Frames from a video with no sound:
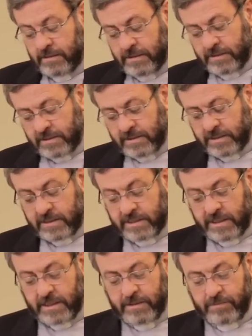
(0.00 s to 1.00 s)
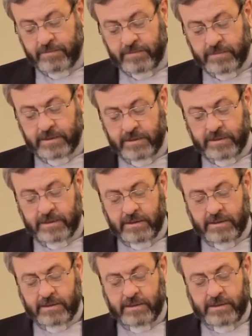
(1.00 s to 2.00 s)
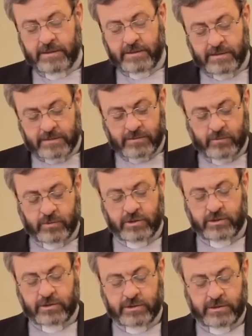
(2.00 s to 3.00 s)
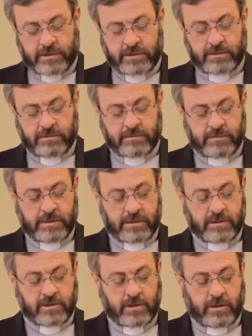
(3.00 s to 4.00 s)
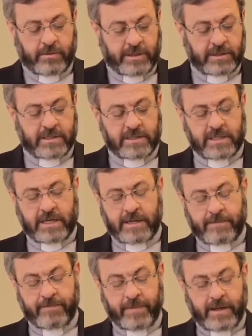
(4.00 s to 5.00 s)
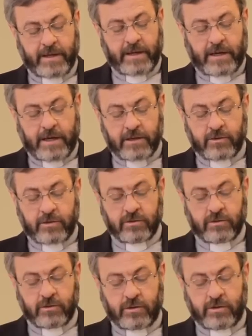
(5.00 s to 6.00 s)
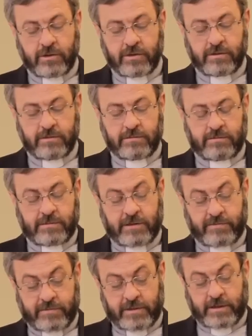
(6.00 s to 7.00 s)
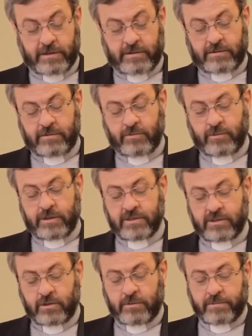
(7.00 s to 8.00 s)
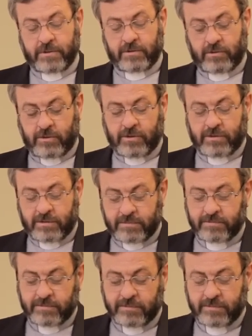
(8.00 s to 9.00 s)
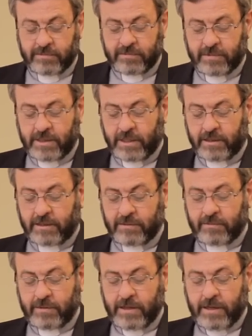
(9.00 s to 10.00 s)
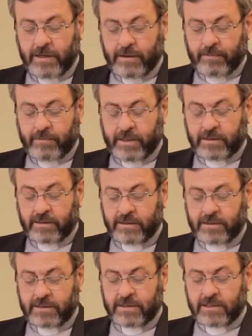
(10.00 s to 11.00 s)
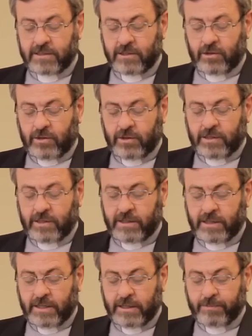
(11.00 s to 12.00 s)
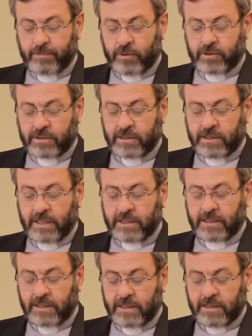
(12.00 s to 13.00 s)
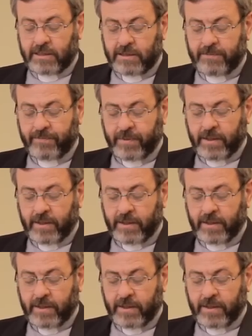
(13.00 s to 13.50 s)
it's the same, which it's going the same. I don't know if they will stop it or not. But this is the only airport in that area